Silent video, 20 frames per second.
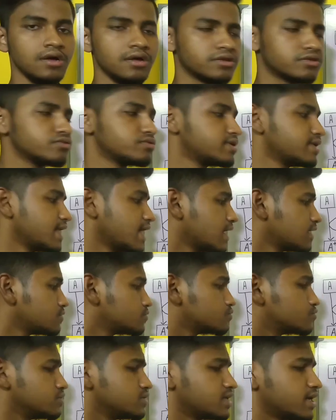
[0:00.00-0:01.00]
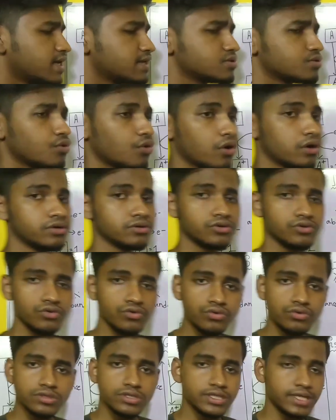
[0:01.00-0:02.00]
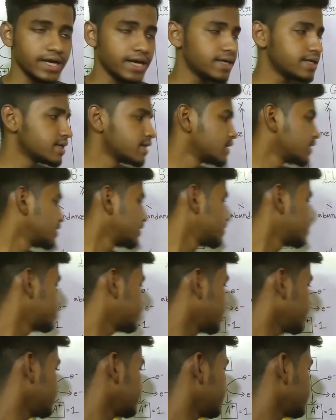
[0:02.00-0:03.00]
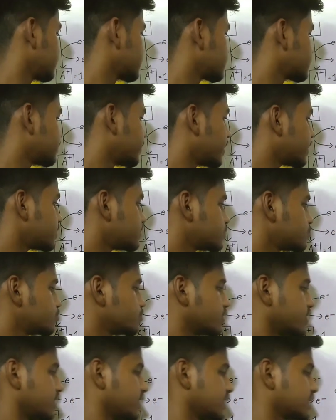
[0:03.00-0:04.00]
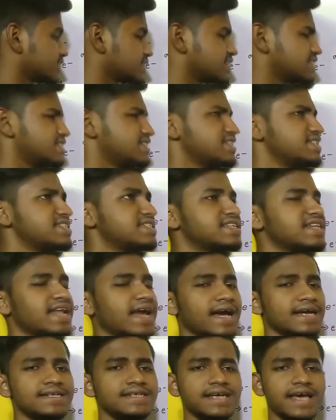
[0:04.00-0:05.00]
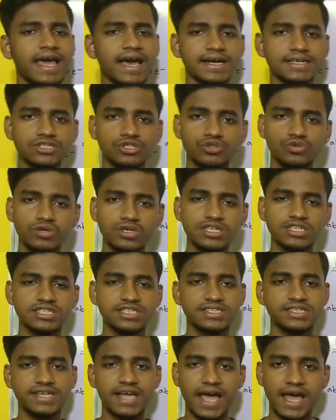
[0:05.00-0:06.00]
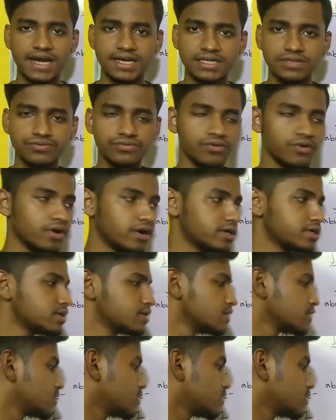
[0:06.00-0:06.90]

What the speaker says: So now we can conclude that the x bar to x, this line actually stand for